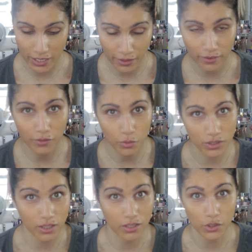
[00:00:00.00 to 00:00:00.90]
neither of
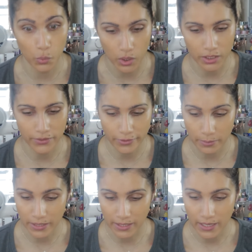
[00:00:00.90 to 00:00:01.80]
those colors worked
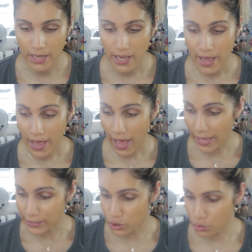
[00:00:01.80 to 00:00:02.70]
for me
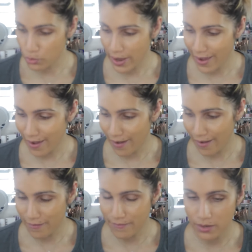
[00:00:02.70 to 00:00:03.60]
i do
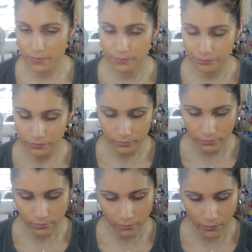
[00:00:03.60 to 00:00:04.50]
have
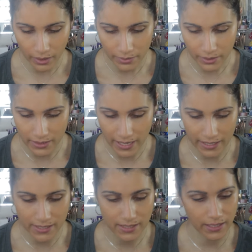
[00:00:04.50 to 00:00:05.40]
the
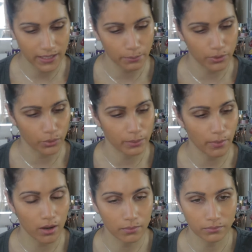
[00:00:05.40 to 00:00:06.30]
naked skin beauty
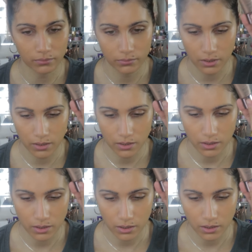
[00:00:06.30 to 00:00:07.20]
balm
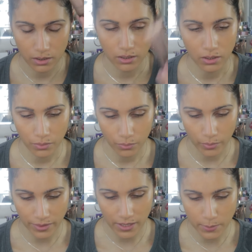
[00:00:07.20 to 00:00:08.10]

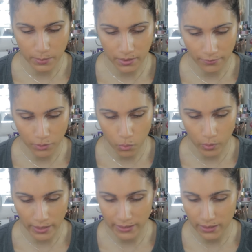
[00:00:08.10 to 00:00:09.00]
with SPF
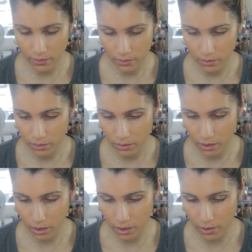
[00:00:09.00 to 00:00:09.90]
20.
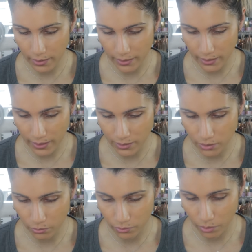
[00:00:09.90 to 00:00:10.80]
Uh, I
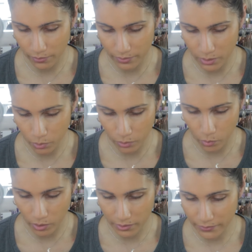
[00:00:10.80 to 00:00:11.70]
don't know if this will
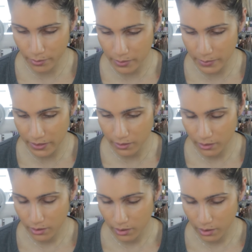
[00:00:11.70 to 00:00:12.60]
work for me